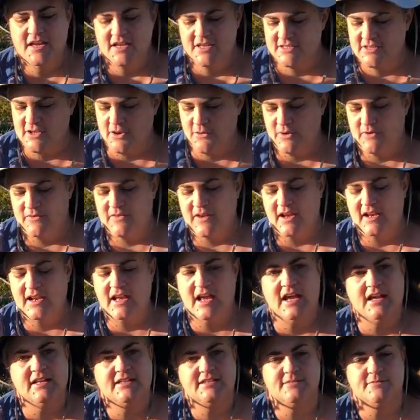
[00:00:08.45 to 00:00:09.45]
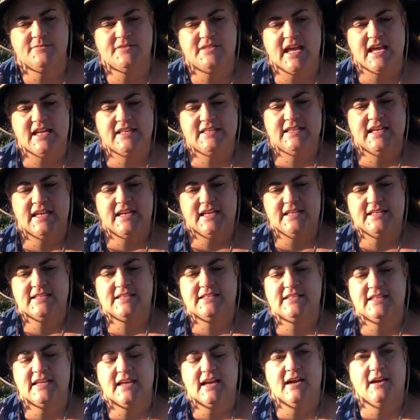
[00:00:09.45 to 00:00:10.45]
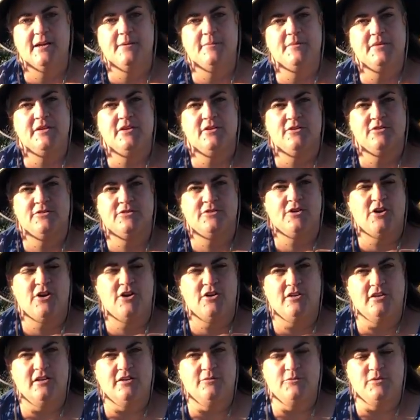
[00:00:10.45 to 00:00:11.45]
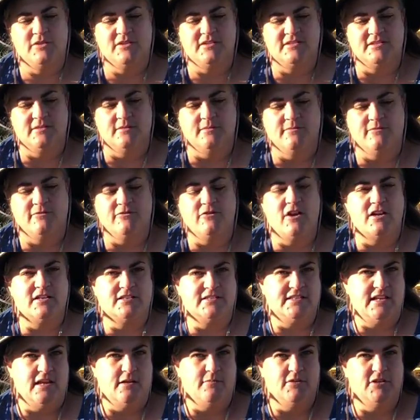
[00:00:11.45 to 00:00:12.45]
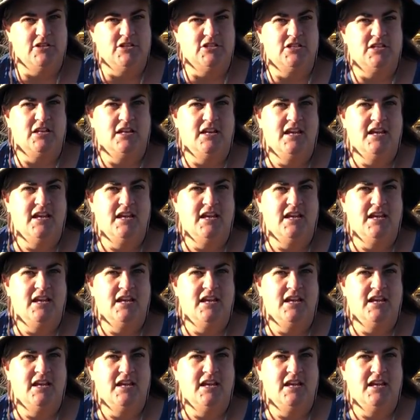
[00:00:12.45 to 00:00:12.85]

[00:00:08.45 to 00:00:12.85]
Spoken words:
So we've kind of had some sad days here at the garden with some frost damage.